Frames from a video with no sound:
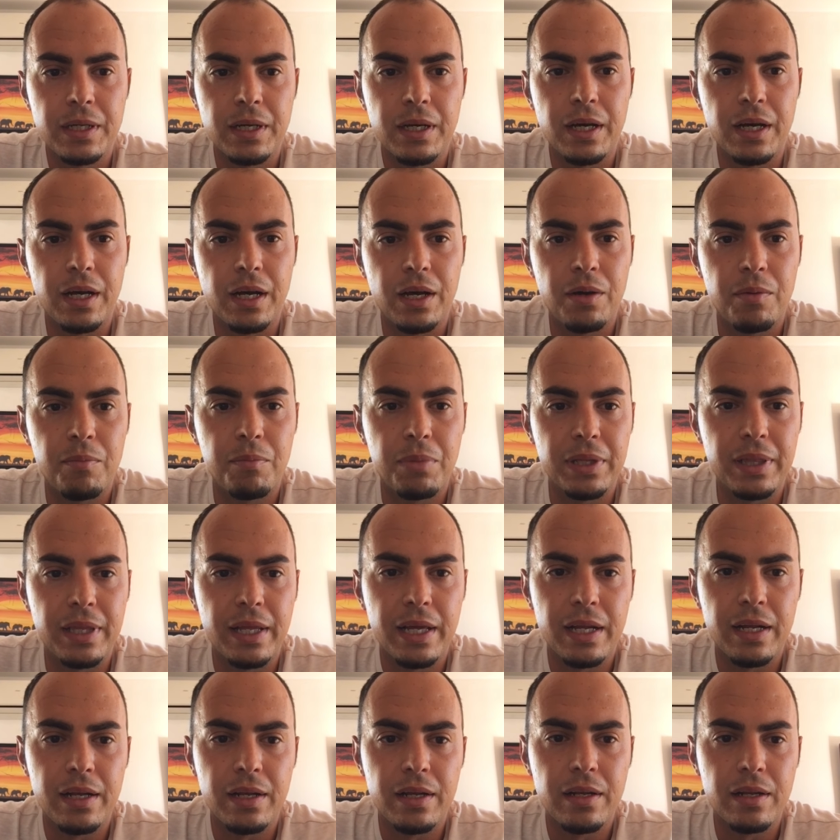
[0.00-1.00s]
Uh, but
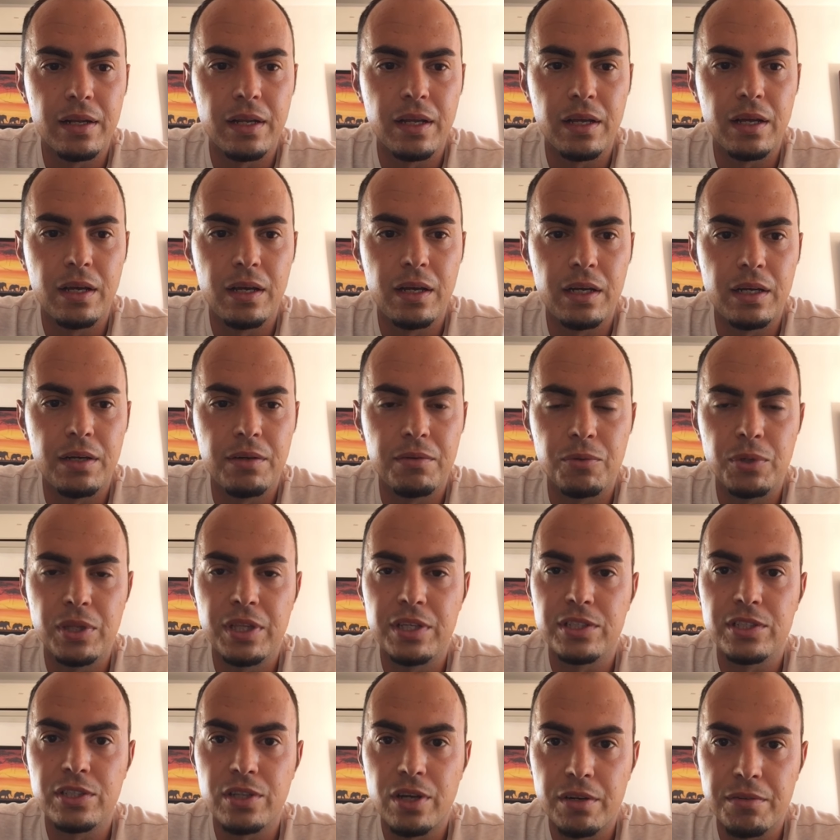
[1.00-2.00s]
then uh, with
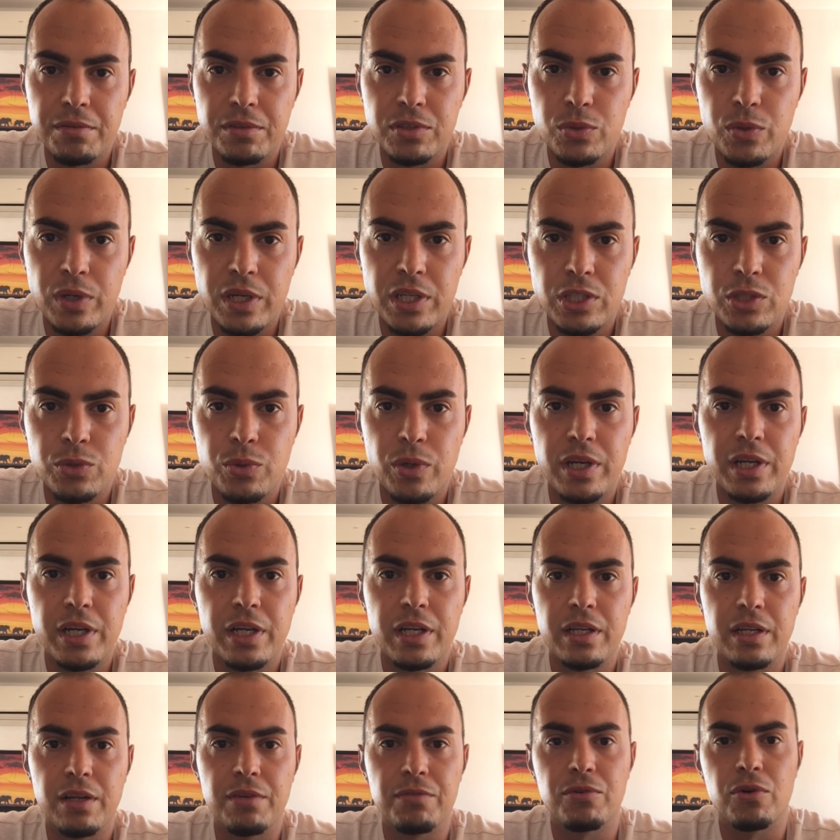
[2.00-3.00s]
the start of 2020
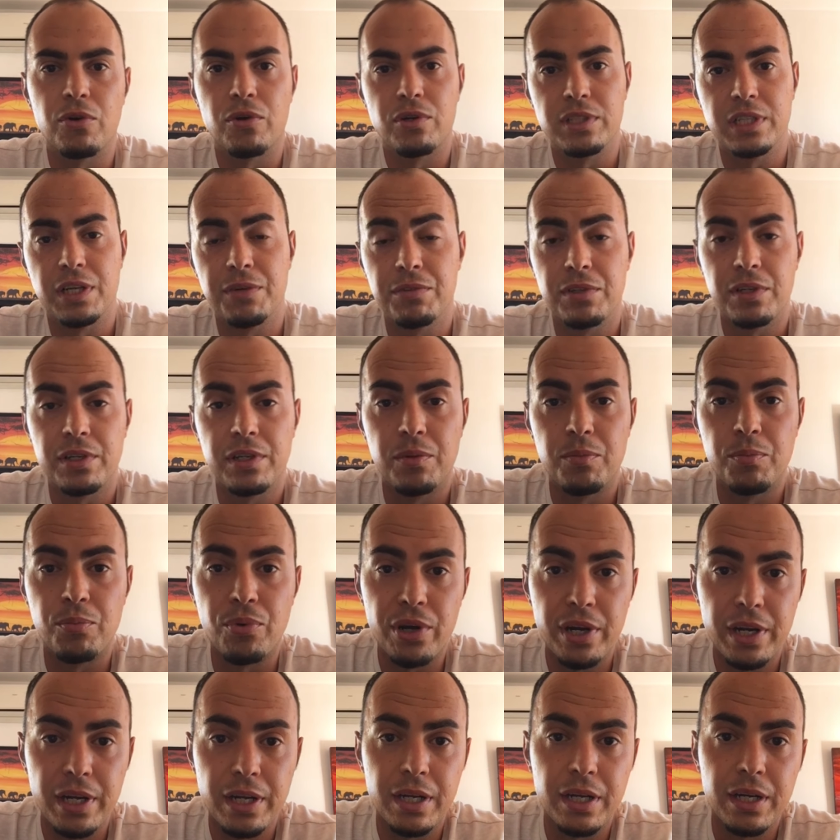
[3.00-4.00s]
and of course after the
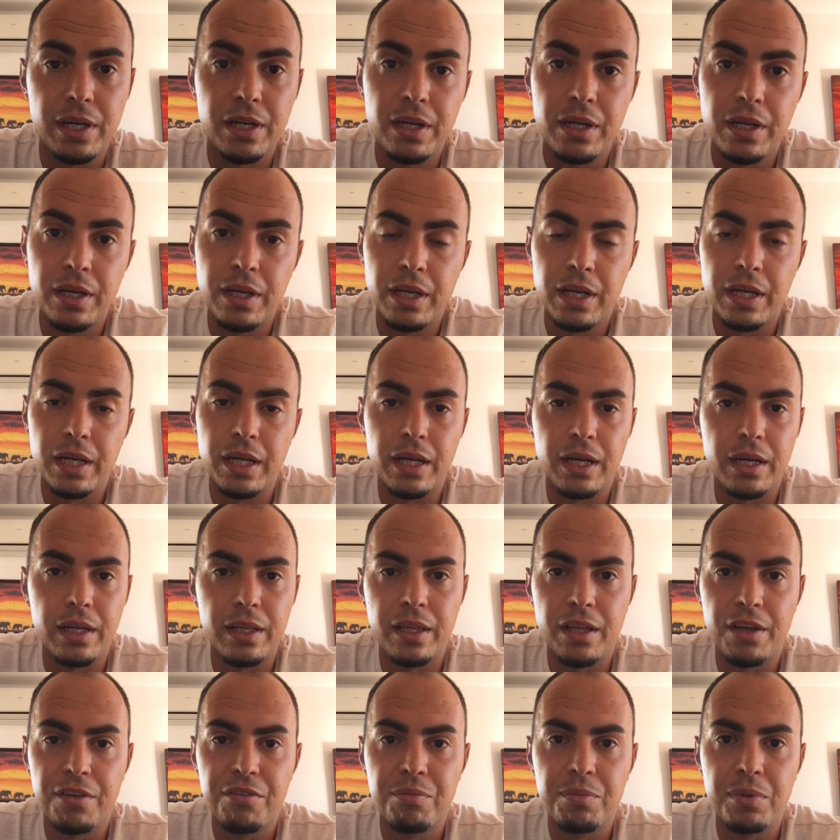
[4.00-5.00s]
break, uh,
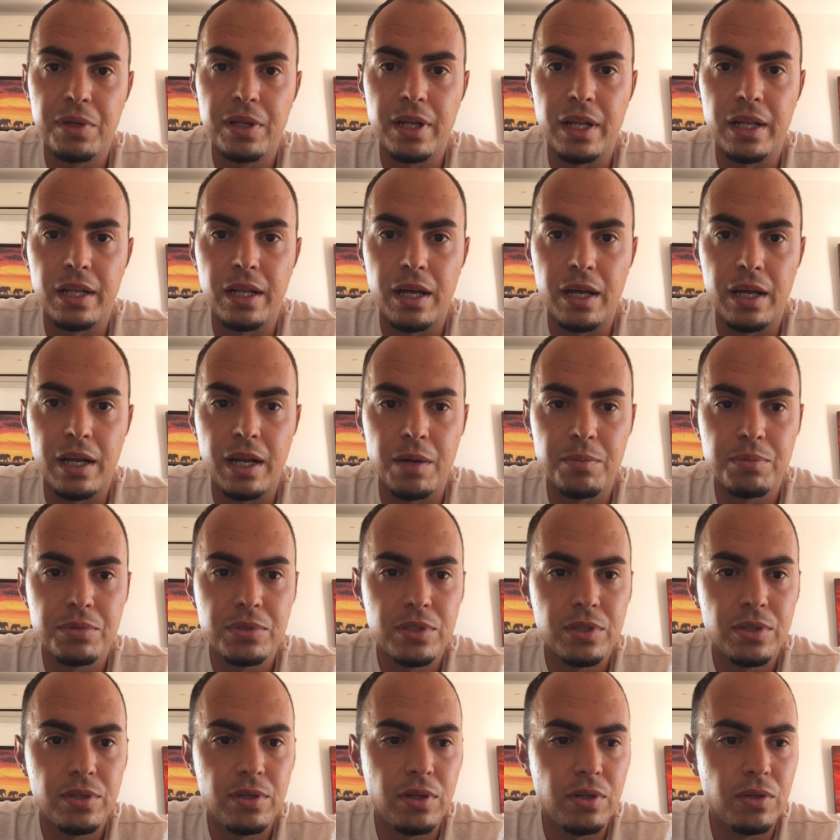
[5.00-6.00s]
they've been an
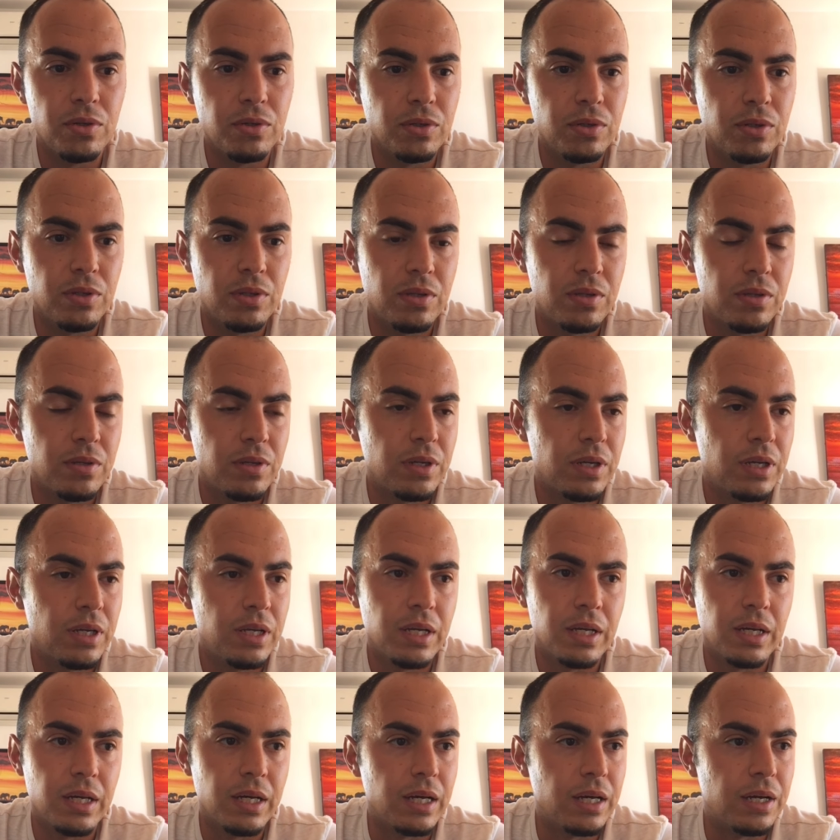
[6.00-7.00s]
absolute
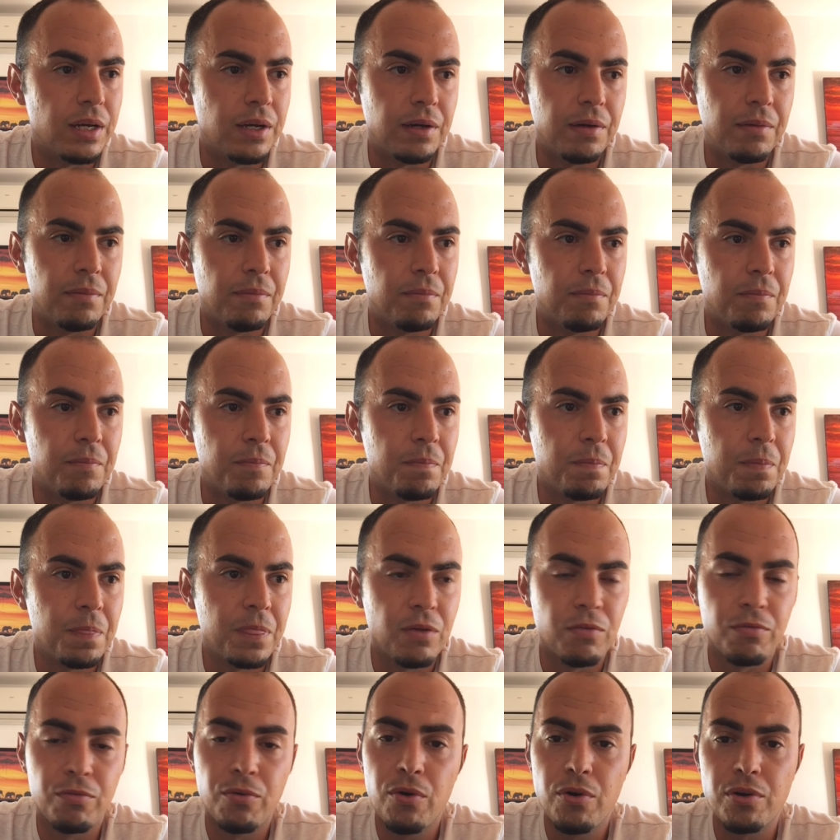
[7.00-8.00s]
um,
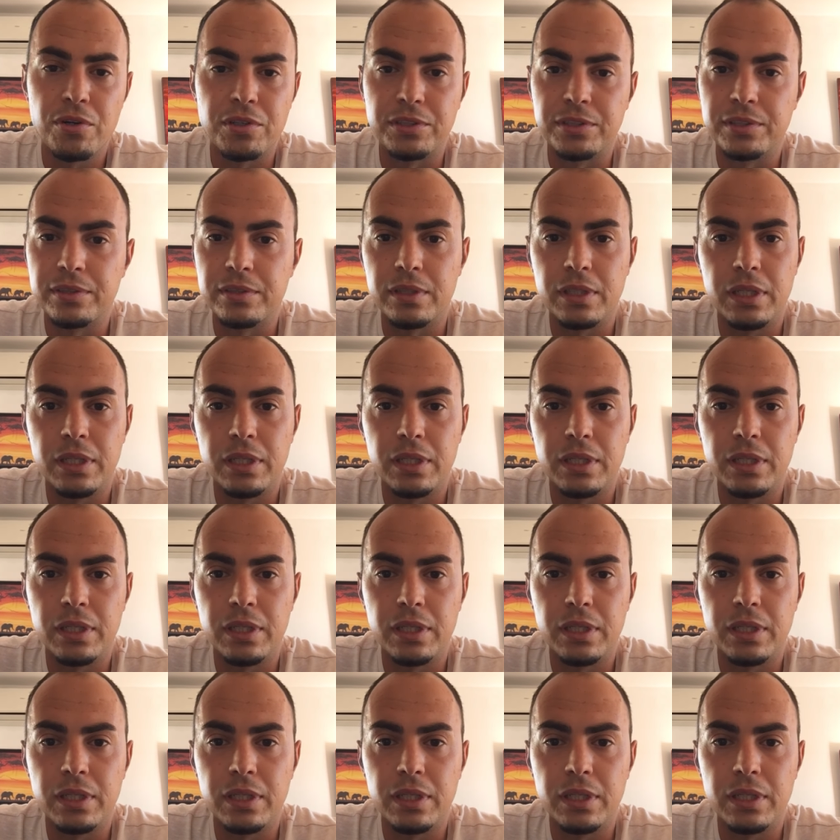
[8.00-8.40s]
force.